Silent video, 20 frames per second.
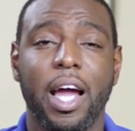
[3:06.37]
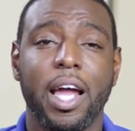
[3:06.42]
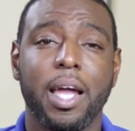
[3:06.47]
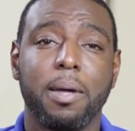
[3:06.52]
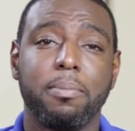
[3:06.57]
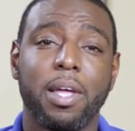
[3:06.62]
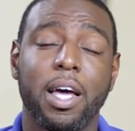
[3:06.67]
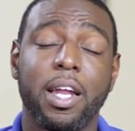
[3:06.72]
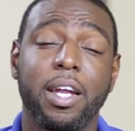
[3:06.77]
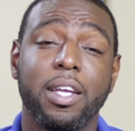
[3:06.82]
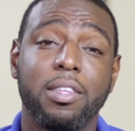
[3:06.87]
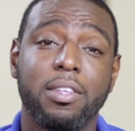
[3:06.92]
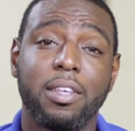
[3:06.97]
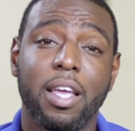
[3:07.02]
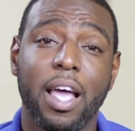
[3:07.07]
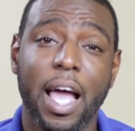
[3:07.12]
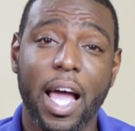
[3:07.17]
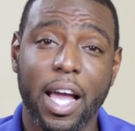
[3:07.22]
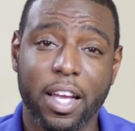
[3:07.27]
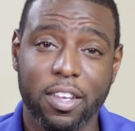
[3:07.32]
I am not a
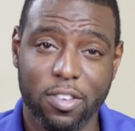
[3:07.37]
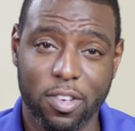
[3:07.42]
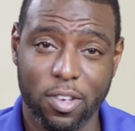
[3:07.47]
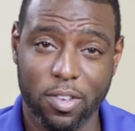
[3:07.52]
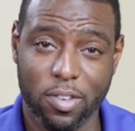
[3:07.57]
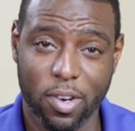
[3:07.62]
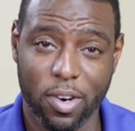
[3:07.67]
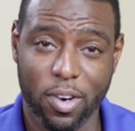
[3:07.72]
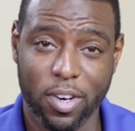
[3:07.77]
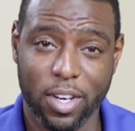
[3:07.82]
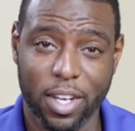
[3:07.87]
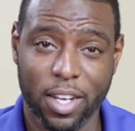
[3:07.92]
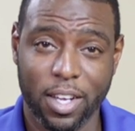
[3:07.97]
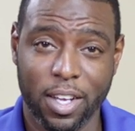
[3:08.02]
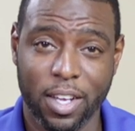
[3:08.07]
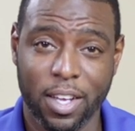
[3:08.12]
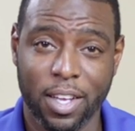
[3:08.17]
tax attorney.